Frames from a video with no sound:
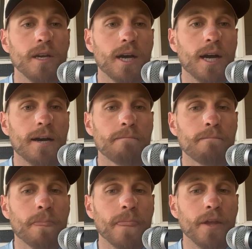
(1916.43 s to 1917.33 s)

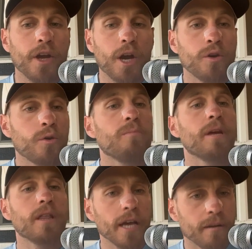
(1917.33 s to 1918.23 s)
you can
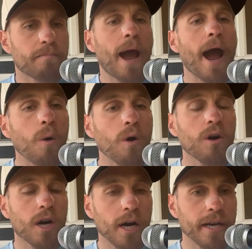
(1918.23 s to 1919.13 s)
be like power
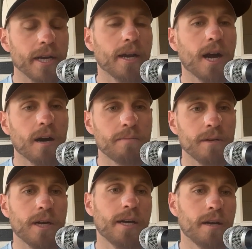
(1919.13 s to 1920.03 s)
hiking up
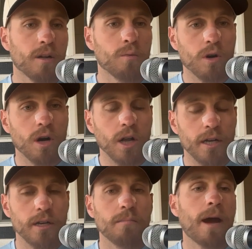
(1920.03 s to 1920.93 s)
a hill, we'll call it
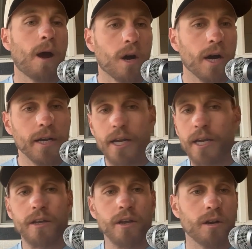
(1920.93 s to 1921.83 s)
power
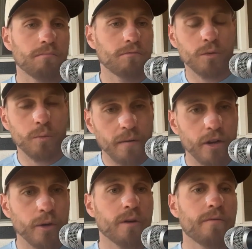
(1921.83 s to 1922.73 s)
hiking, just whatever
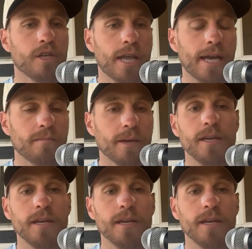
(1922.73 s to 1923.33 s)
you would envision that to be.